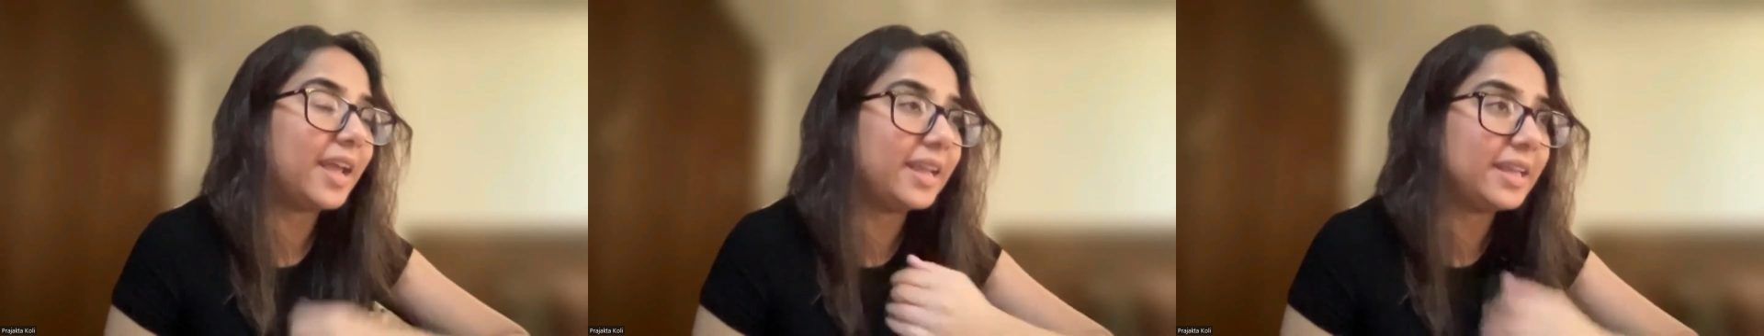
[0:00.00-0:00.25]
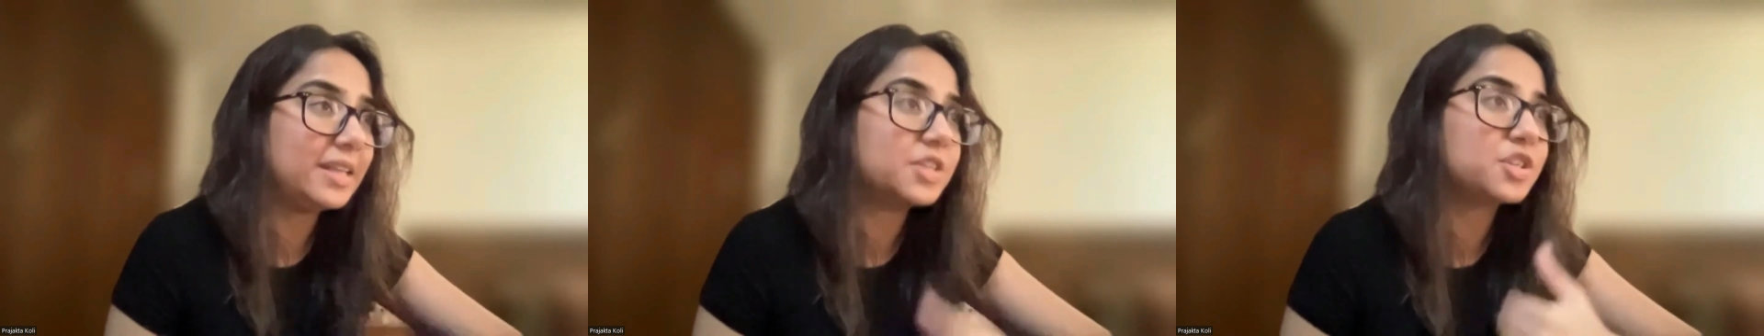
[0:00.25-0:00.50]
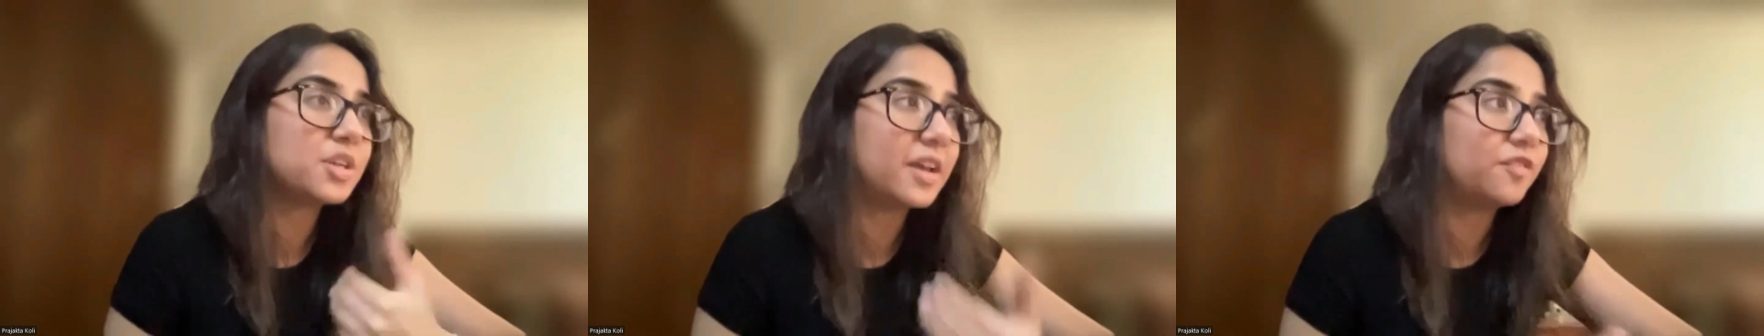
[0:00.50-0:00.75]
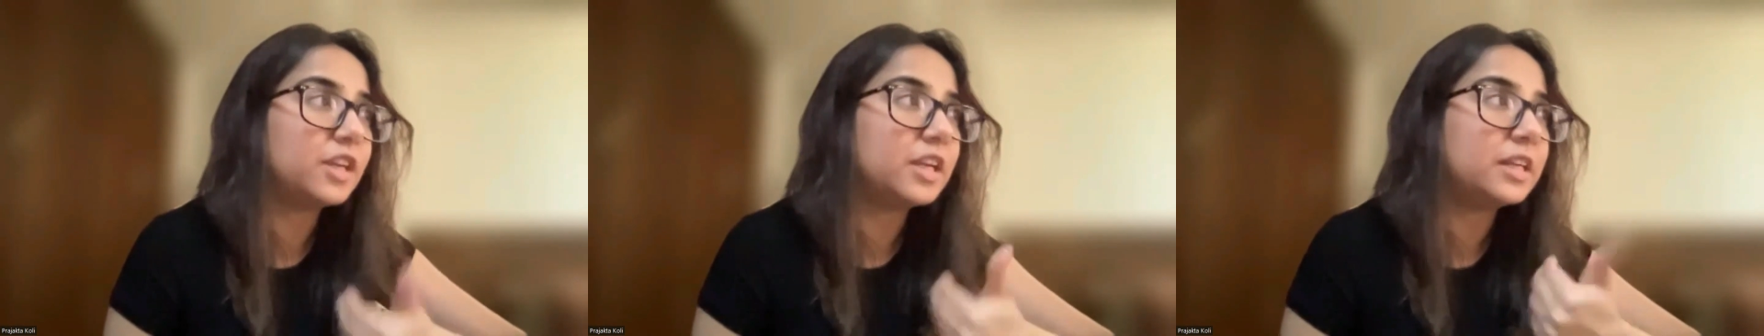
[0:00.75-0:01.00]
each and
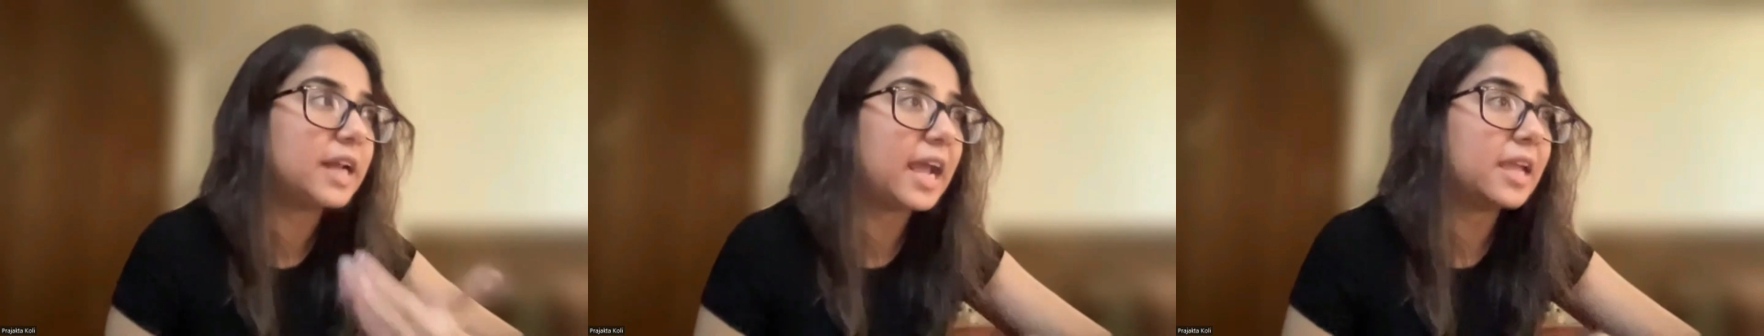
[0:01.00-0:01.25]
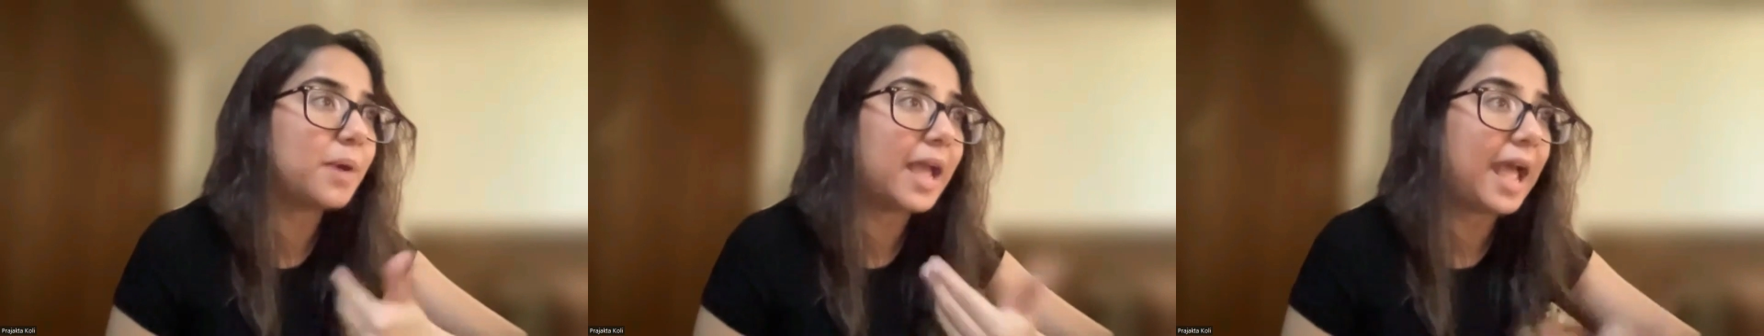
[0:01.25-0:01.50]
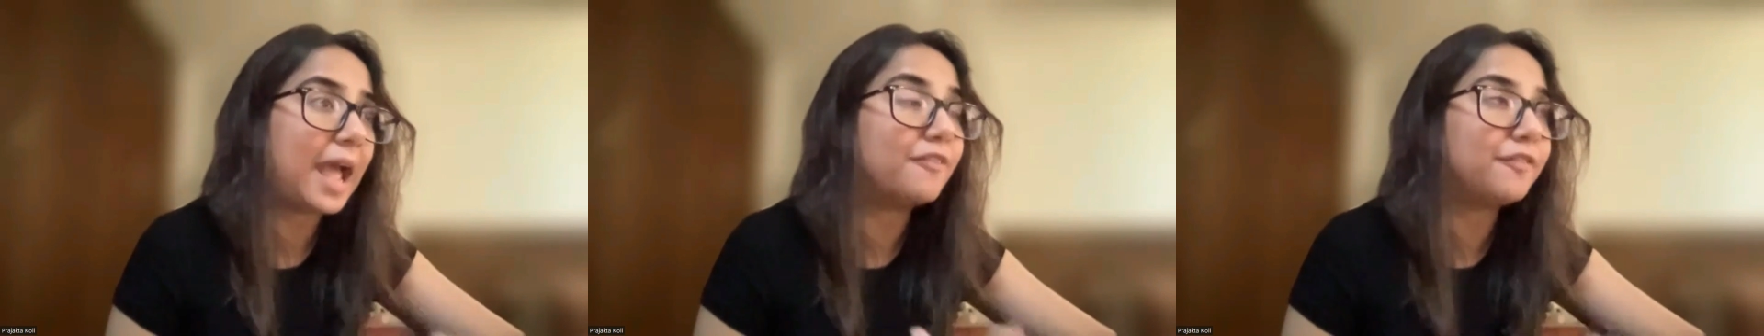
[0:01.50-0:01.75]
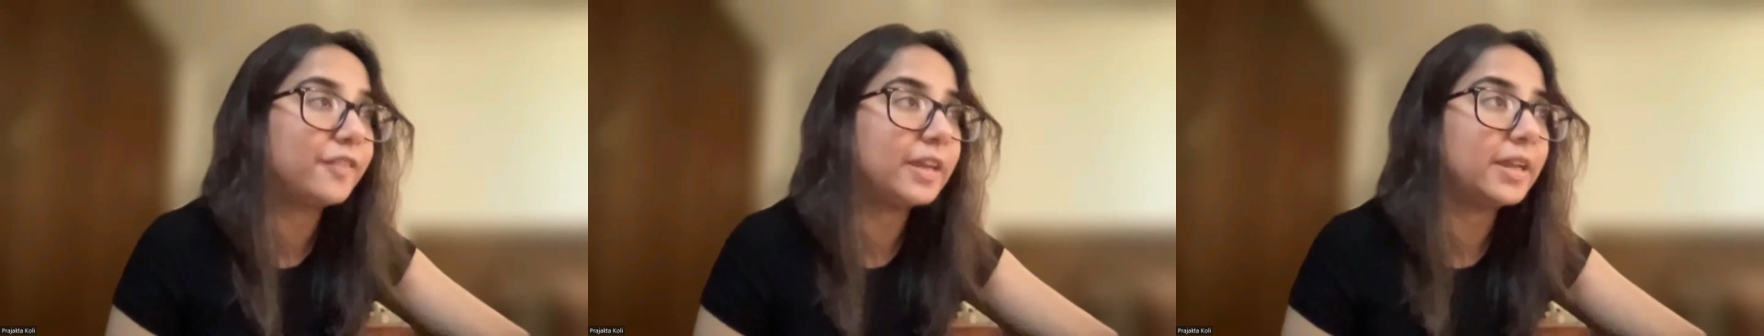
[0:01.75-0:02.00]
every time I
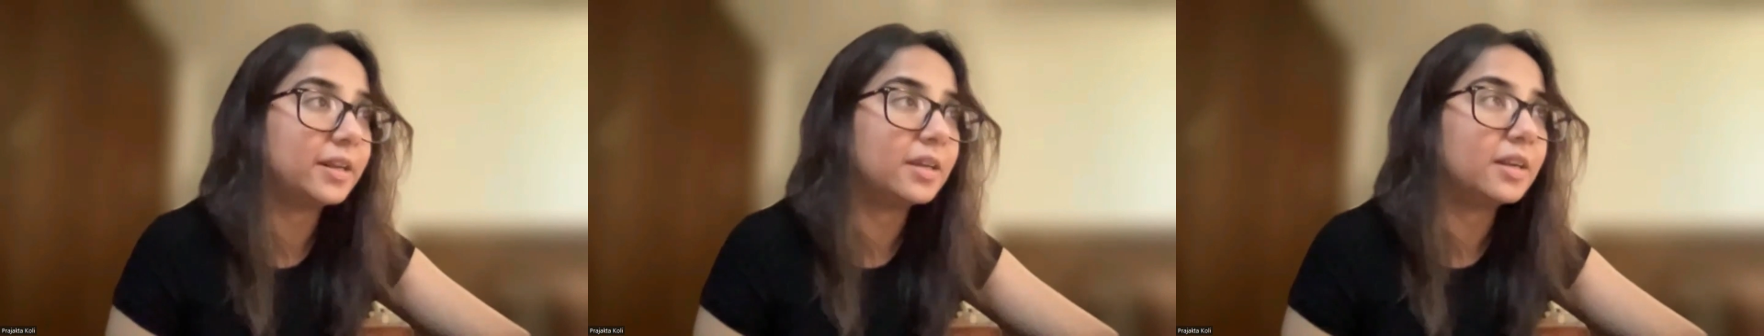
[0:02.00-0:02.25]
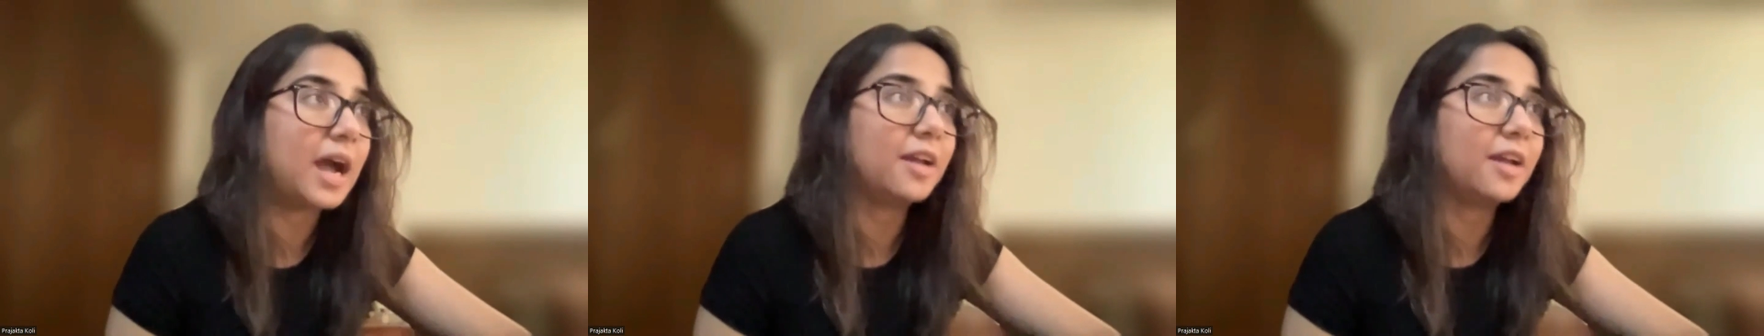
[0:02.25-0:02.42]
have failed,